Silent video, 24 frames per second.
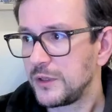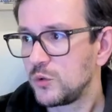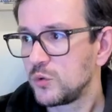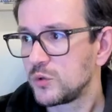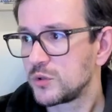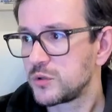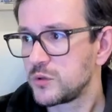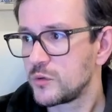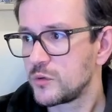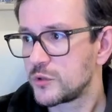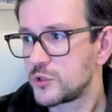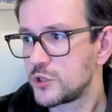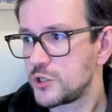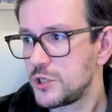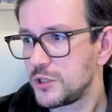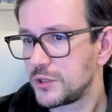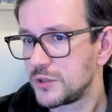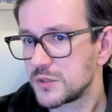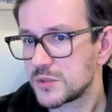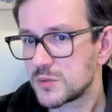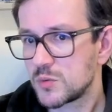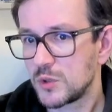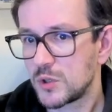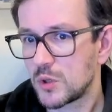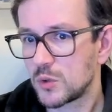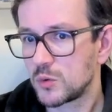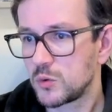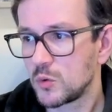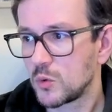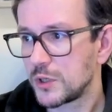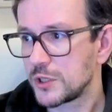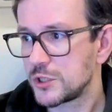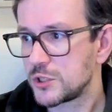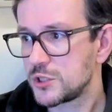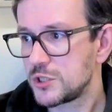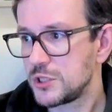don't look at cheaters. We don't
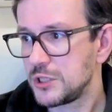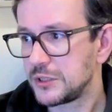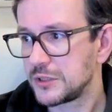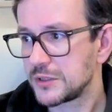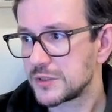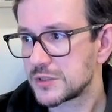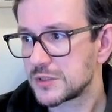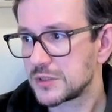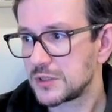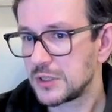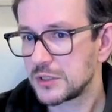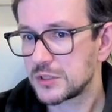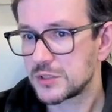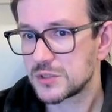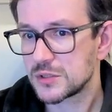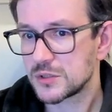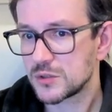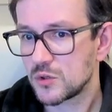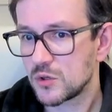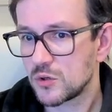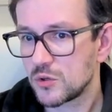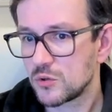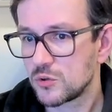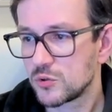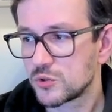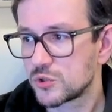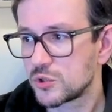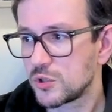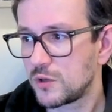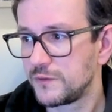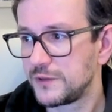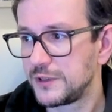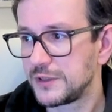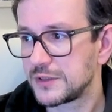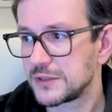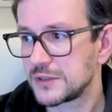look at cheaters. Who
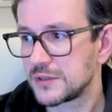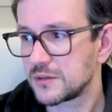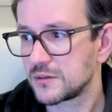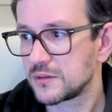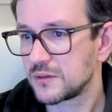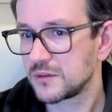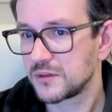solved it?